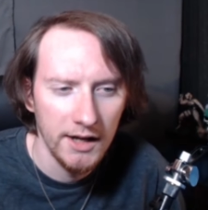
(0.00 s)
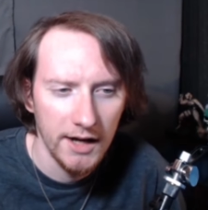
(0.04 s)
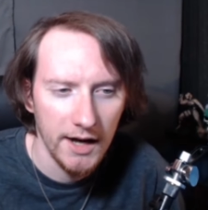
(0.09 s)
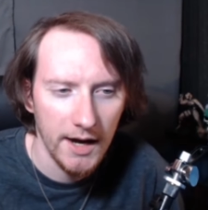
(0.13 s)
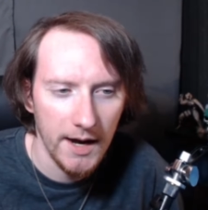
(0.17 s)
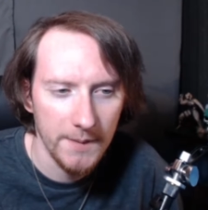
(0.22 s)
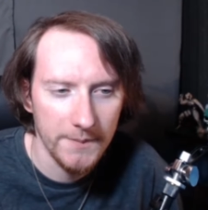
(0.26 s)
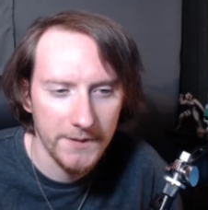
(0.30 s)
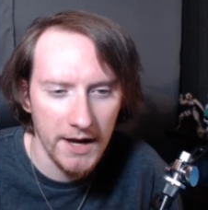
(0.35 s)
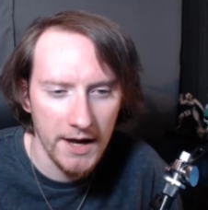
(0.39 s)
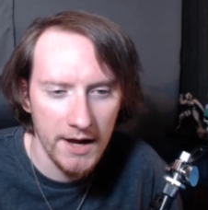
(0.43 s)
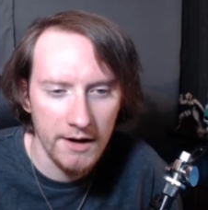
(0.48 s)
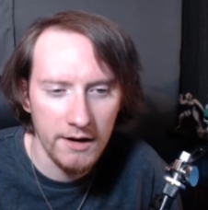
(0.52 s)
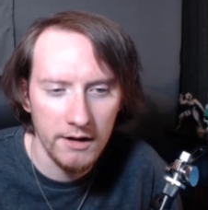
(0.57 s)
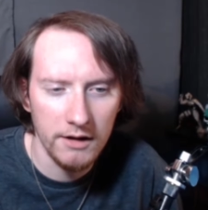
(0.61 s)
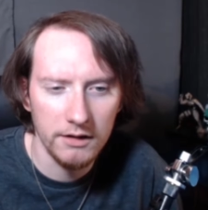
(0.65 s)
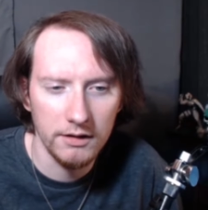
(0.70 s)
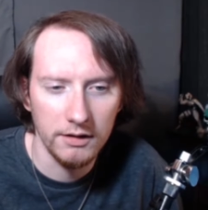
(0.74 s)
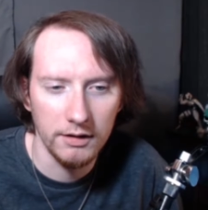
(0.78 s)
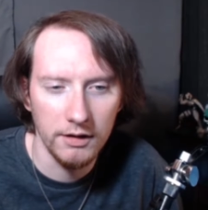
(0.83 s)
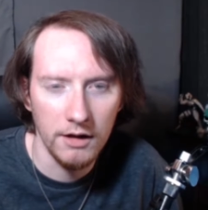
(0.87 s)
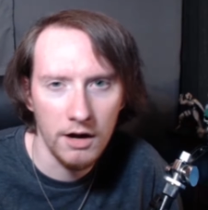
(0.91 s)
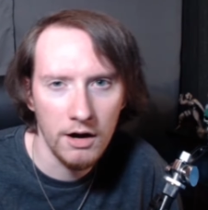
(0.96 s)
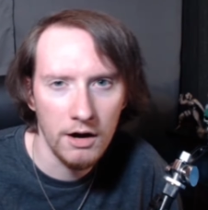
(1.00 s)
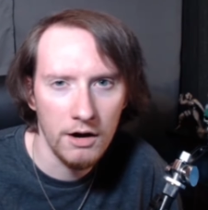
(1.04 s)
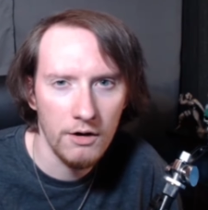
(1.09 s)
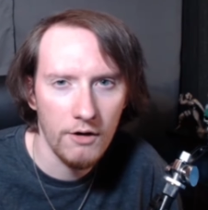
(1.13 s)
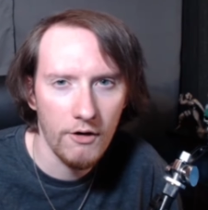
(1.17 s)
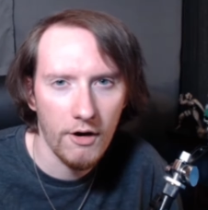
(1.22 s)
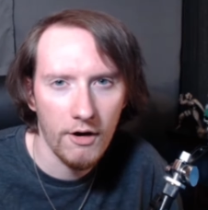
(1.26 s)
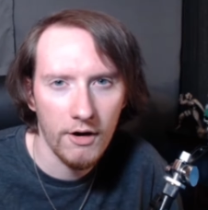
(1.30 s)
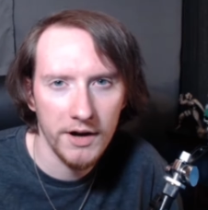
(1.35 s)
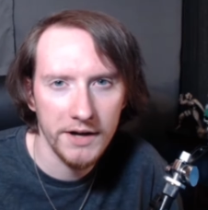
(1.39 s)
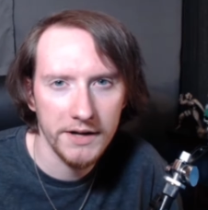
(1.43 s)
I'm kind of
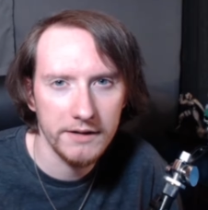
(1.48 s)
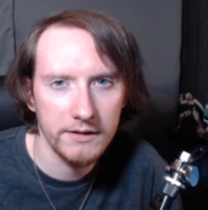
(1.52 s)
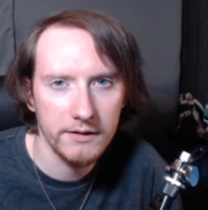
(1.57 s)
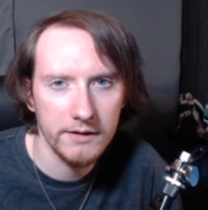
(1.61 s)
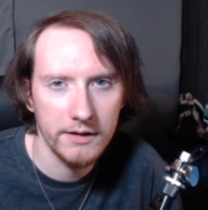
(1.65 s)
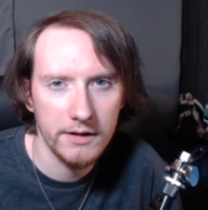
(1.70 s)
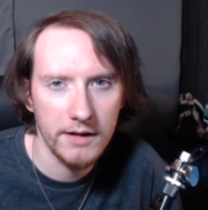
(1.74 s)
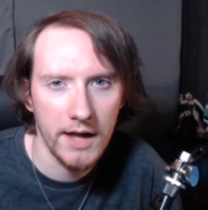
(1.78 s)
low on